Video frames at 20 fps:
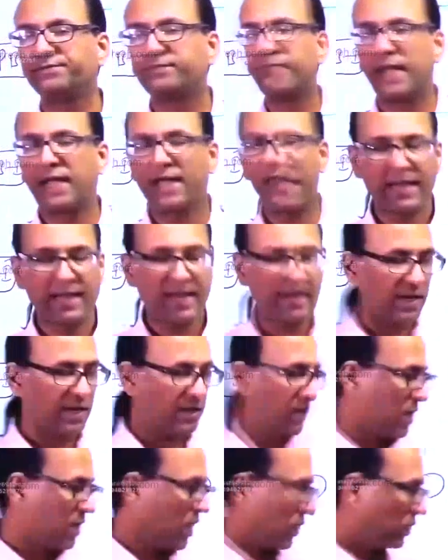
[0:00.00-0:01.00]
and
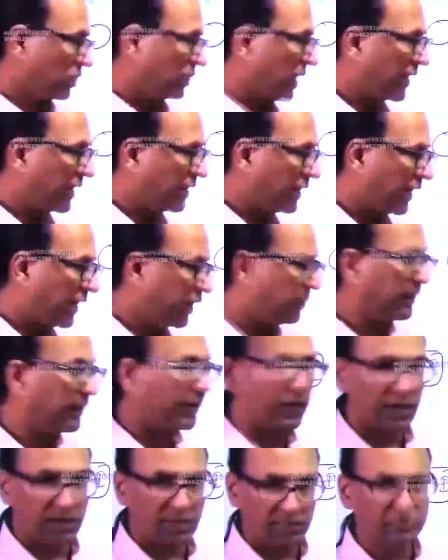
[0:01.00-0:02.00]
then it
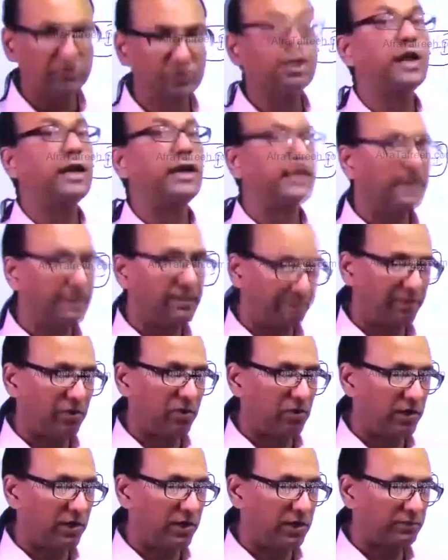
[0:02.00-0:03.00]
becomes
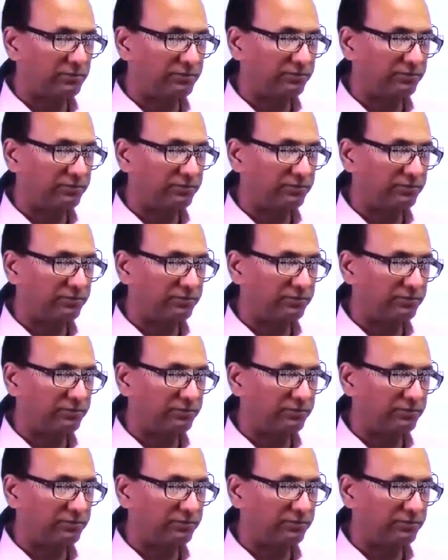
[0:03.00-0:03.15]
diploid.